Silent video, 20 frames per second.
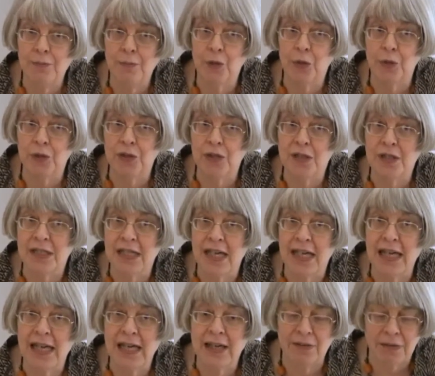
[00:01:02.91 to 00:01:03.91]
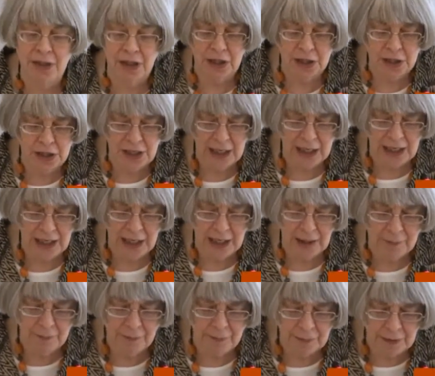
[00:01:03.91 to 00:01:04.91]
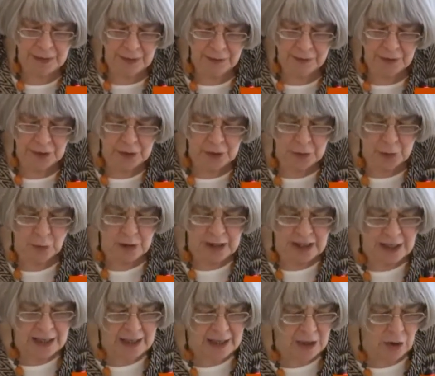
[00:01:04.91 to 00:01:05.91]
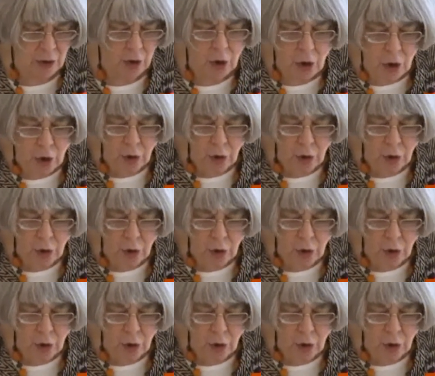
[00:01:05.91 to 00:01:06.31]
important day that we